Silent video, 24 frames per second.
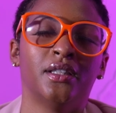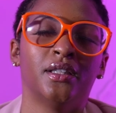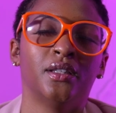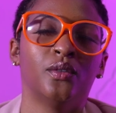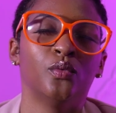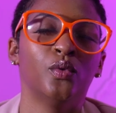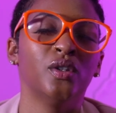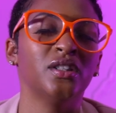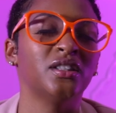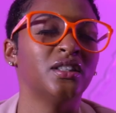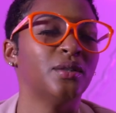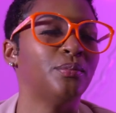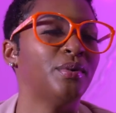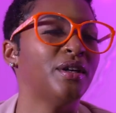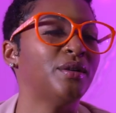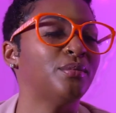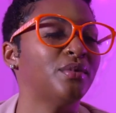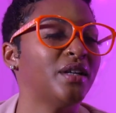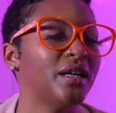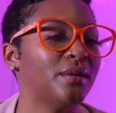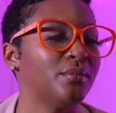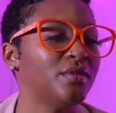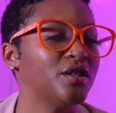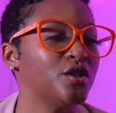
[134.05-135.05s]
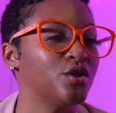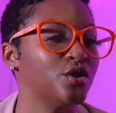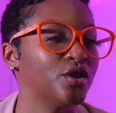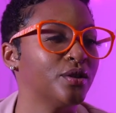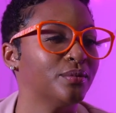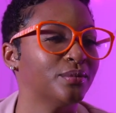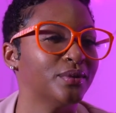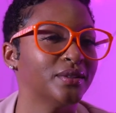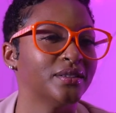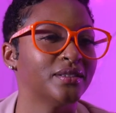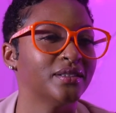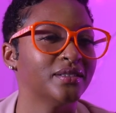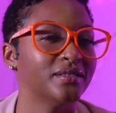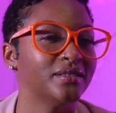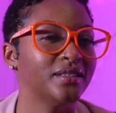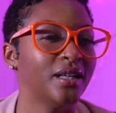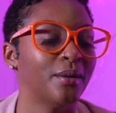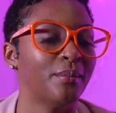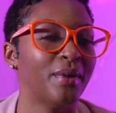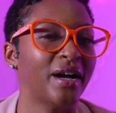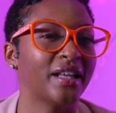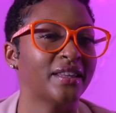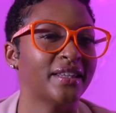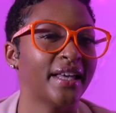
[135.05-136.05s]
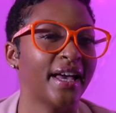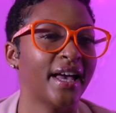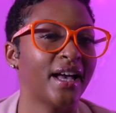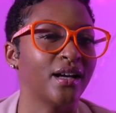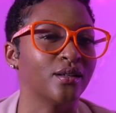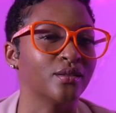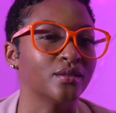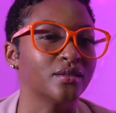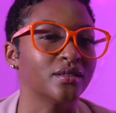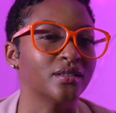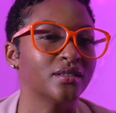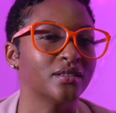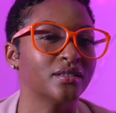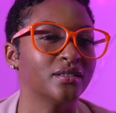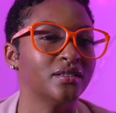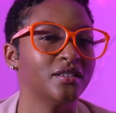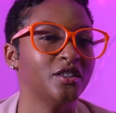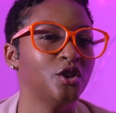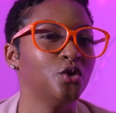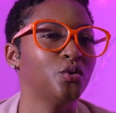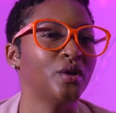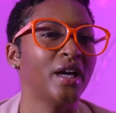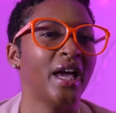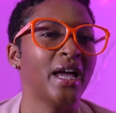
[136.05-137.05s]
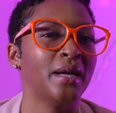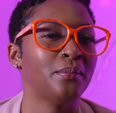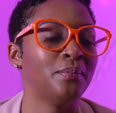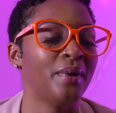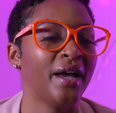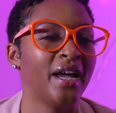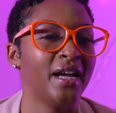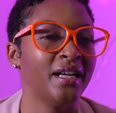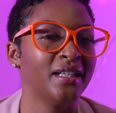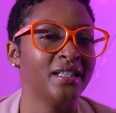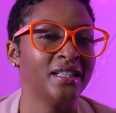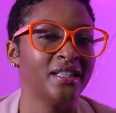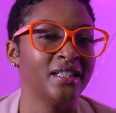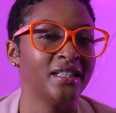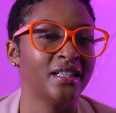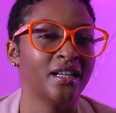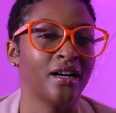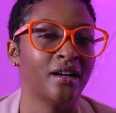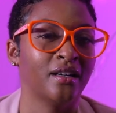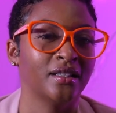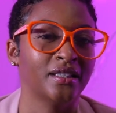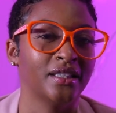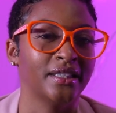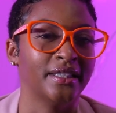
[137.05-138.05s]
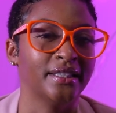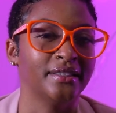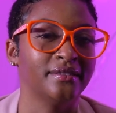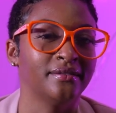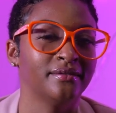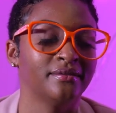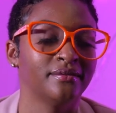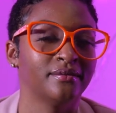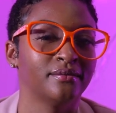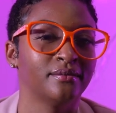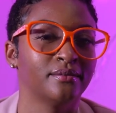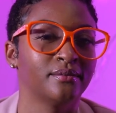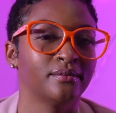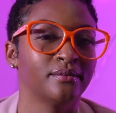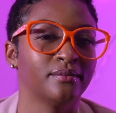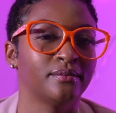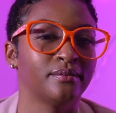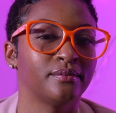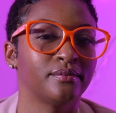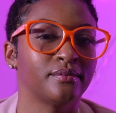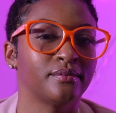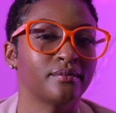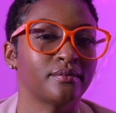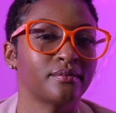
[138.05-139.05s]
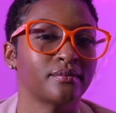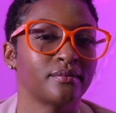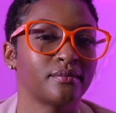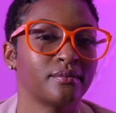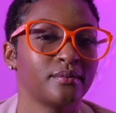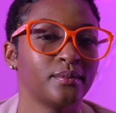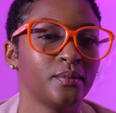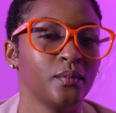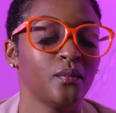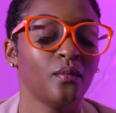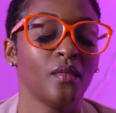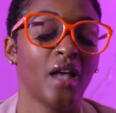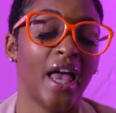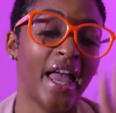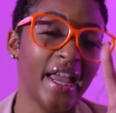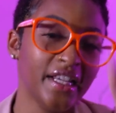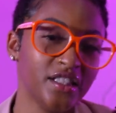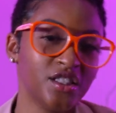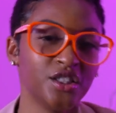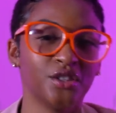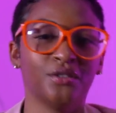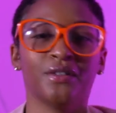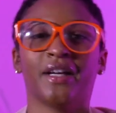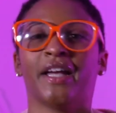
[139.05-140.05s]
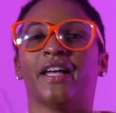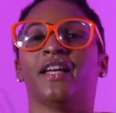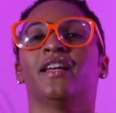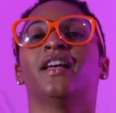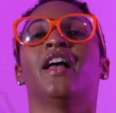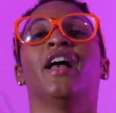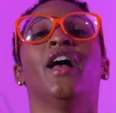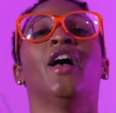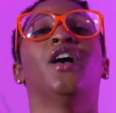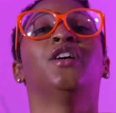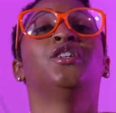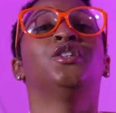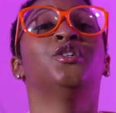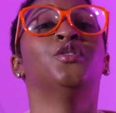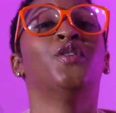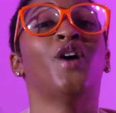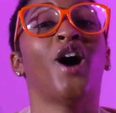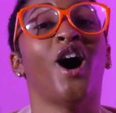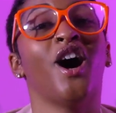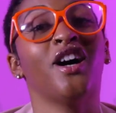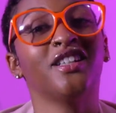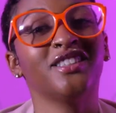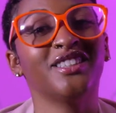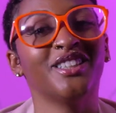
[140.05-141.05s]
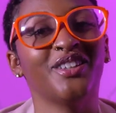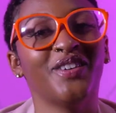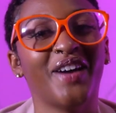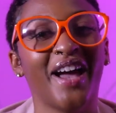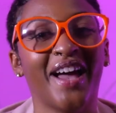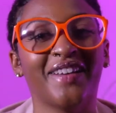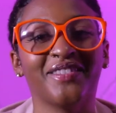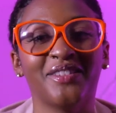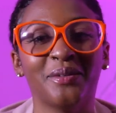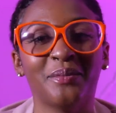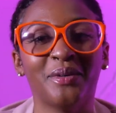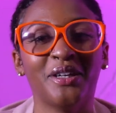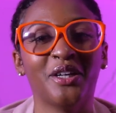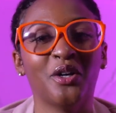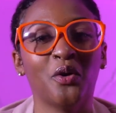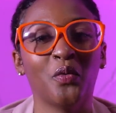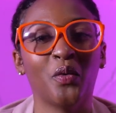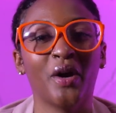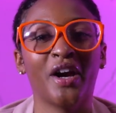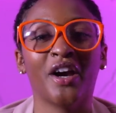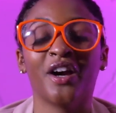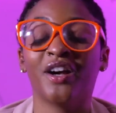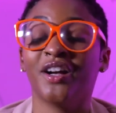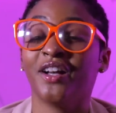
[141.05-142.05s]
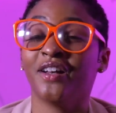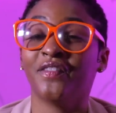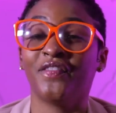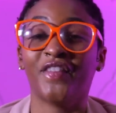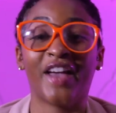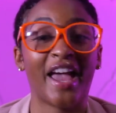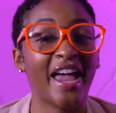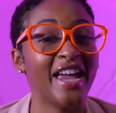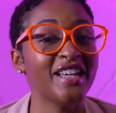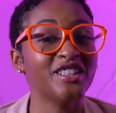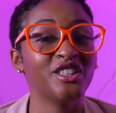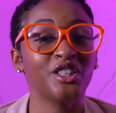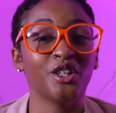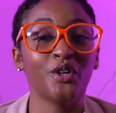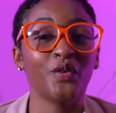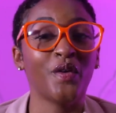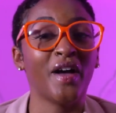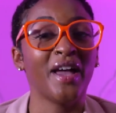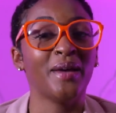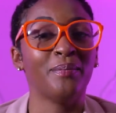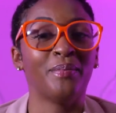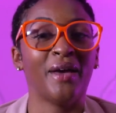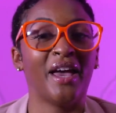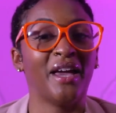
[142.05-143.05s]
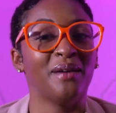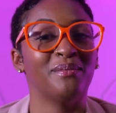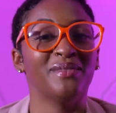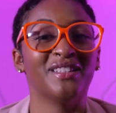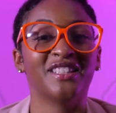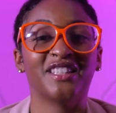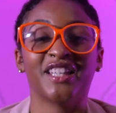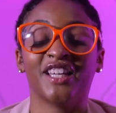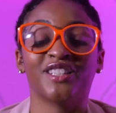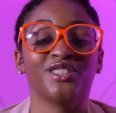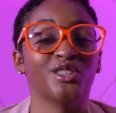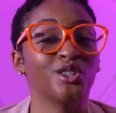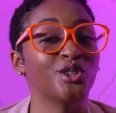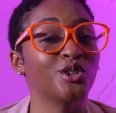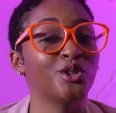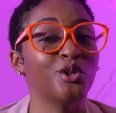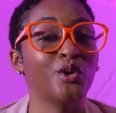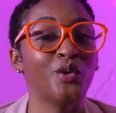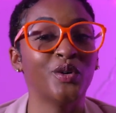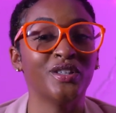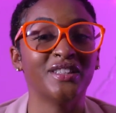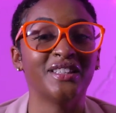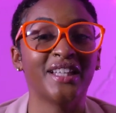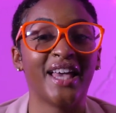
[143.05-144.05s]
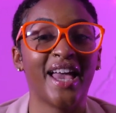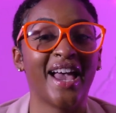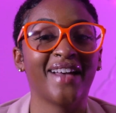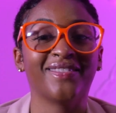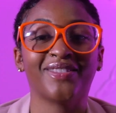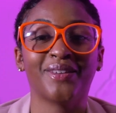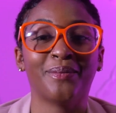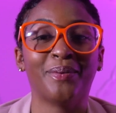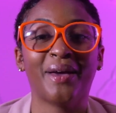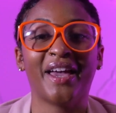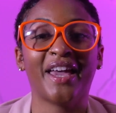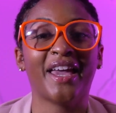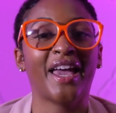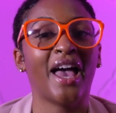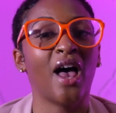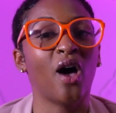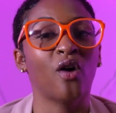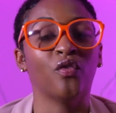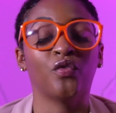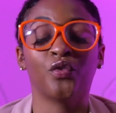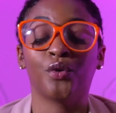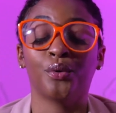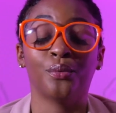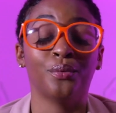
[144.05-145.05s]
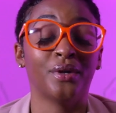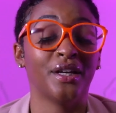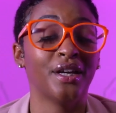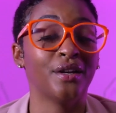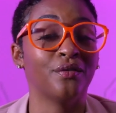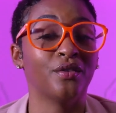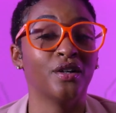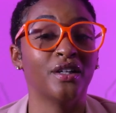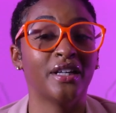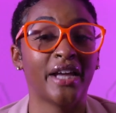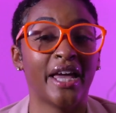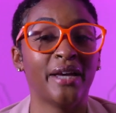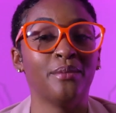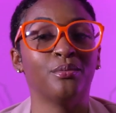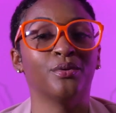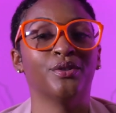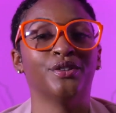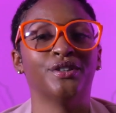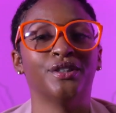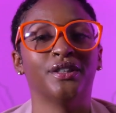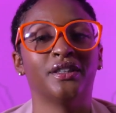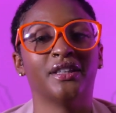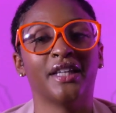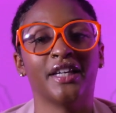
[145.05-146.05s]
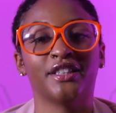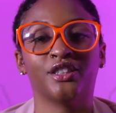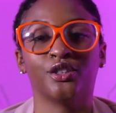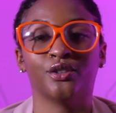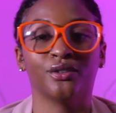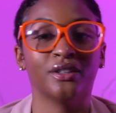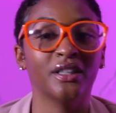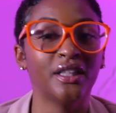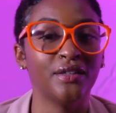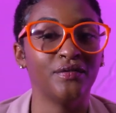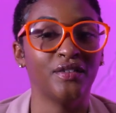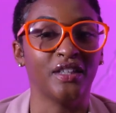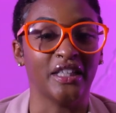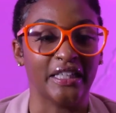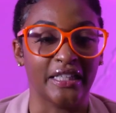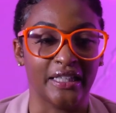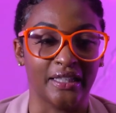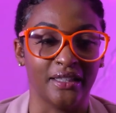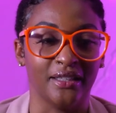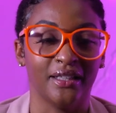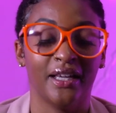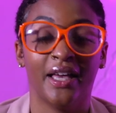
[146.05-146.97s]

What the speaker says: what's the people that be tripping about the house? You can't paint it and all that. HOA. You also have to be aware of HOA payments that you're going to have to pay out for whatever neighborhood that you're living in.